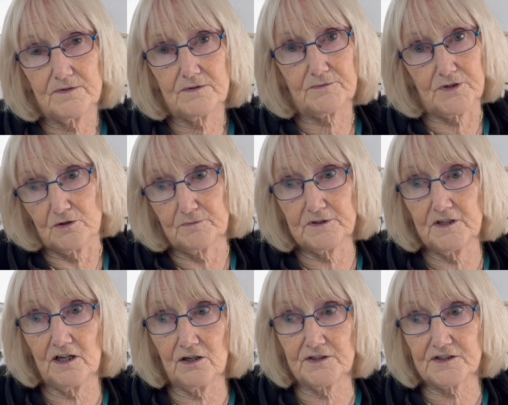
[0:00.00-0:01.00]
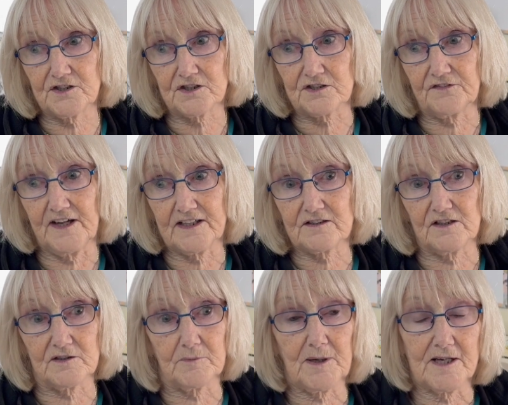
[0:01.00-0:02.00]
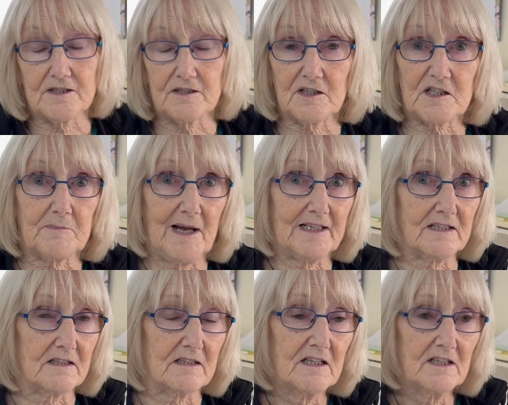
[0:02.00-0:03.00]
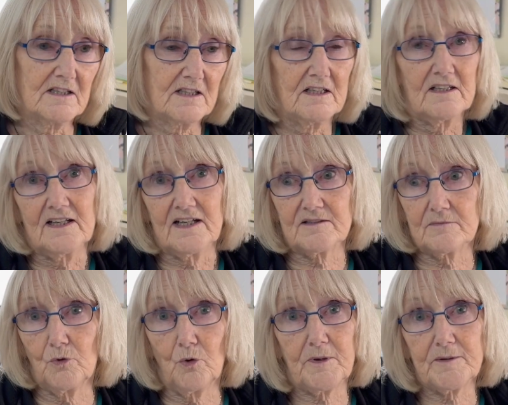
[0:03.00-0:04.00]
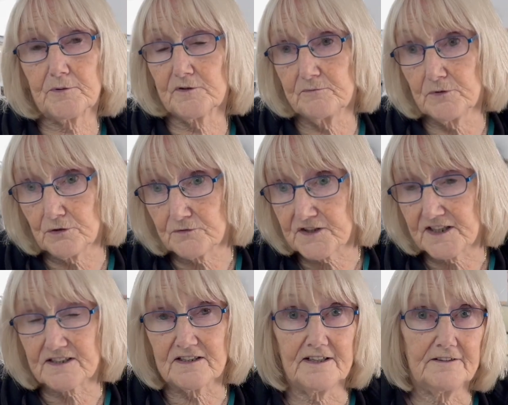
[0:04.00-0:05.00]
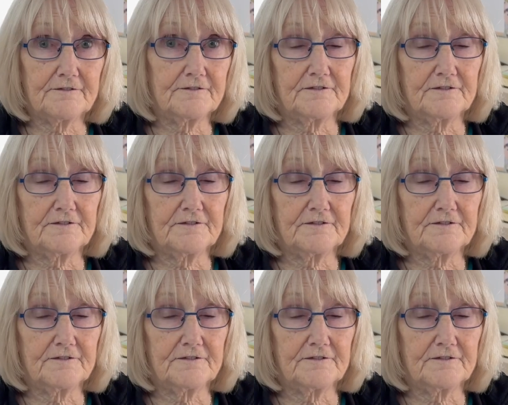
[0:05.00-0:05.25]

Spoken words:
So, but no, it's just the fact that the place has expanded and more people have moved here to live.